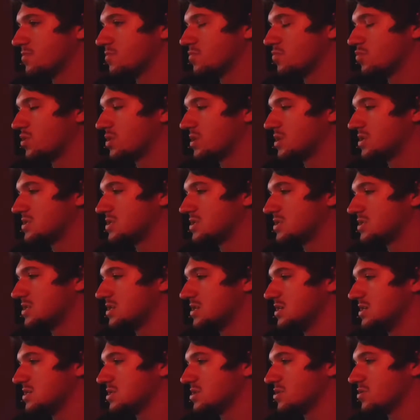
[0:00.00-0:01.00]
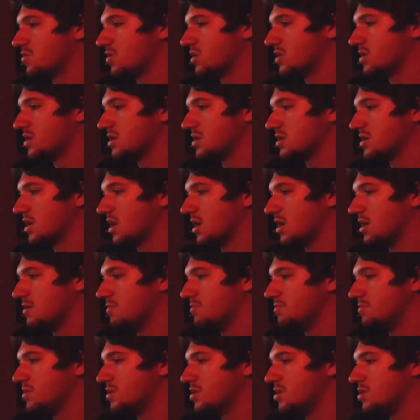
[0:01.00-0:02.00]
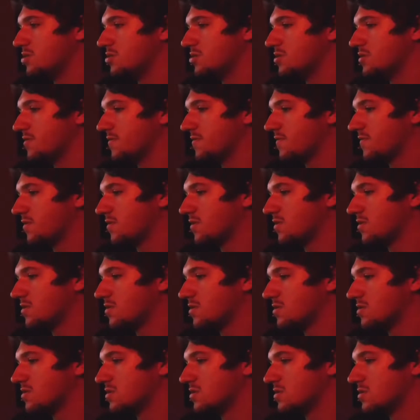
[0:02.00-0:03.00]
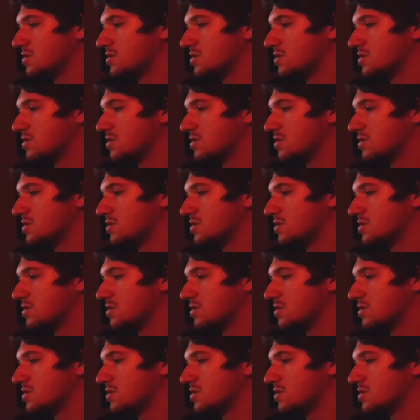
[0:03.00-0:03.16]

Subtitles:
we can see it's running a beautiful